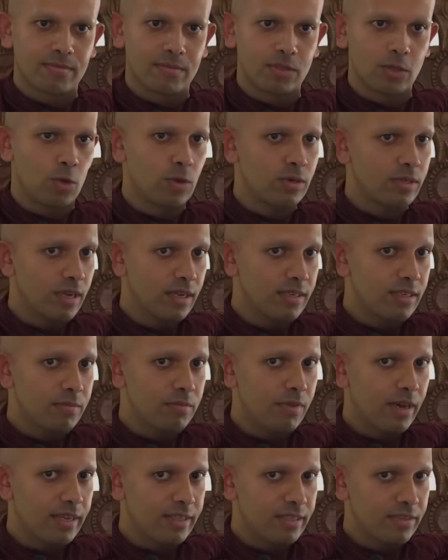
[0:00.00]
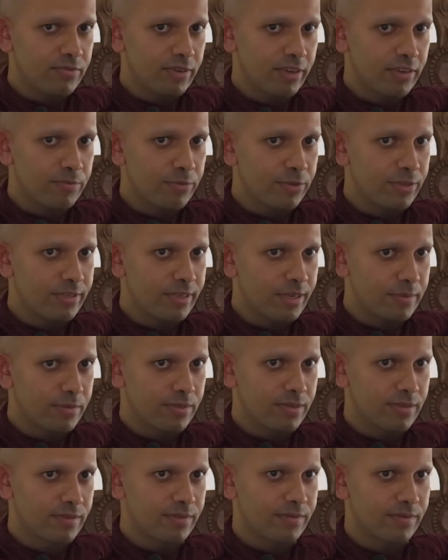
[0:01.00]
Don't undermine the 5
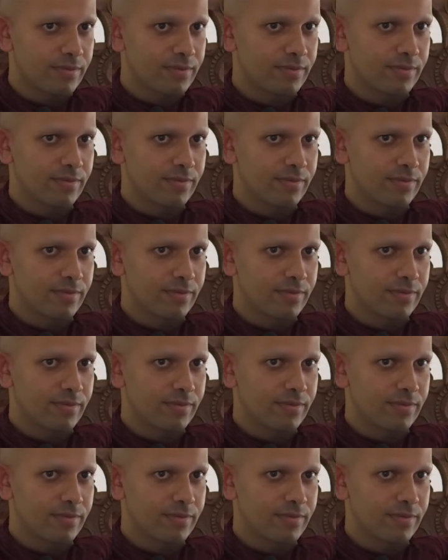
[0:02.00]
precepts.